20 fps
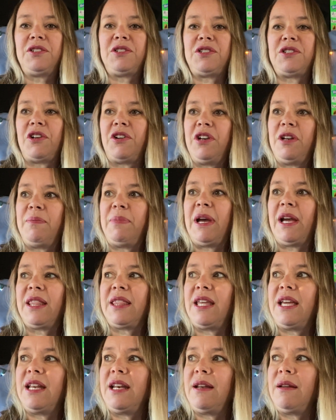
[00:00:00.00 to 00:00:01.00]
started back
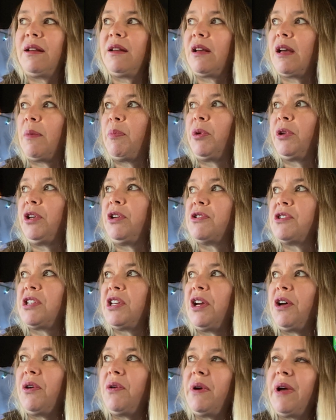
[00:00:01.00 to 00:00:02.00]
then a couple years
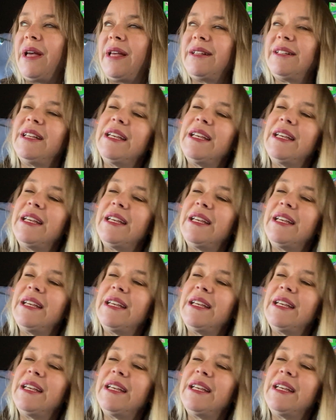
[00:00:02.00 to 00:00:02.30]
ago.